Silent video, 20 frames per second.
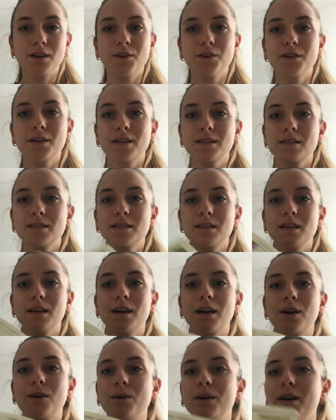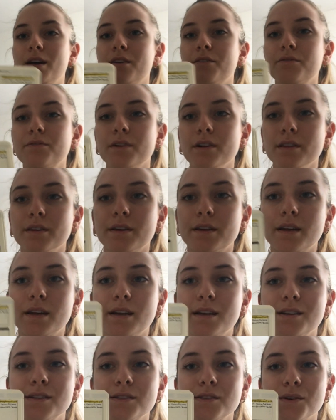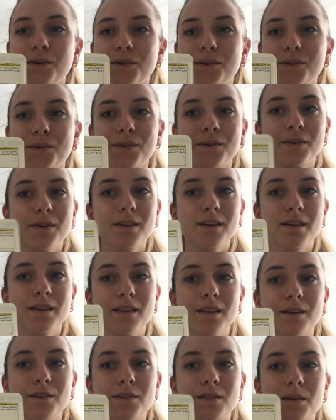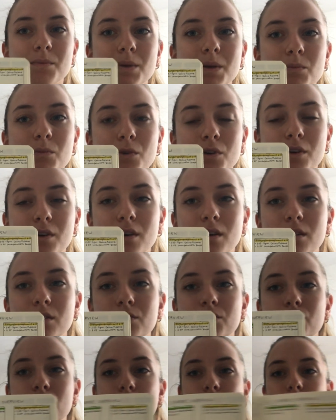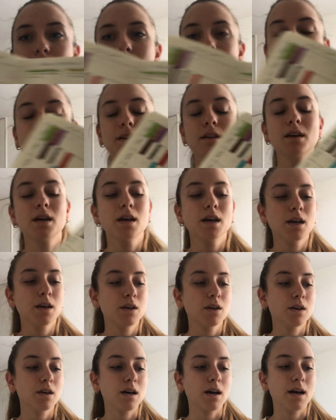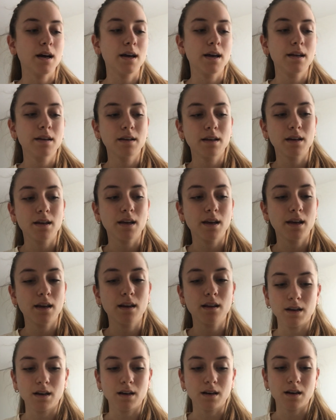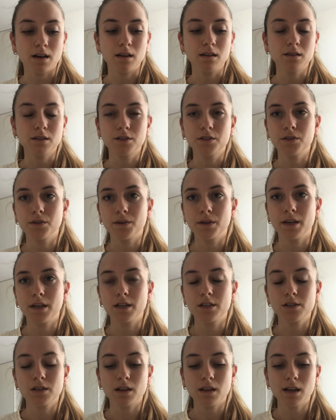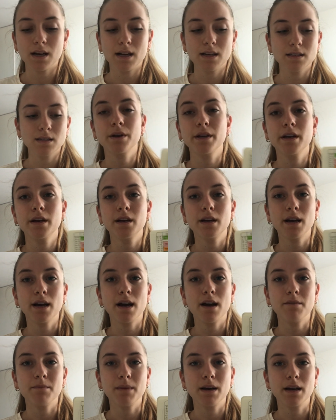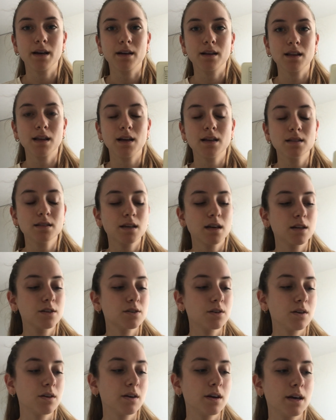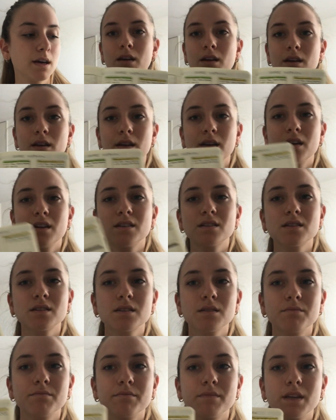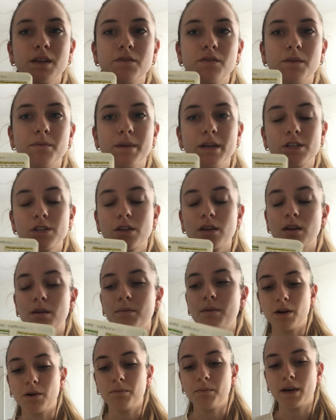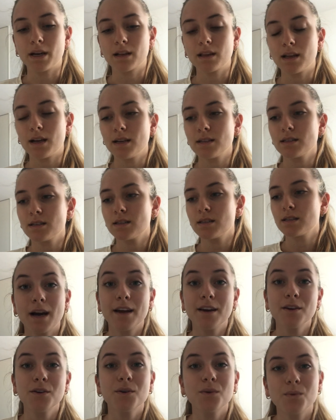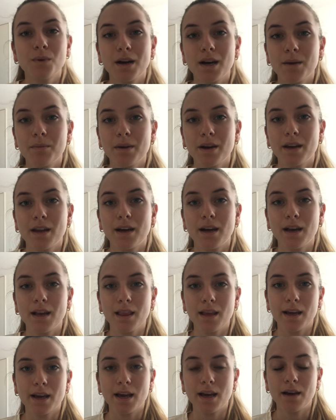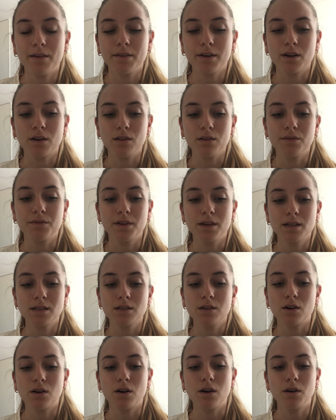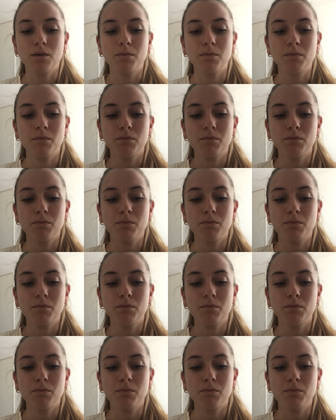you can see how I filled it in so it looks a bit more colorful, and I dedicated a color to each class. Here I have my class schedule, and here just some information about my classes. I don't know why, but I like having all of this on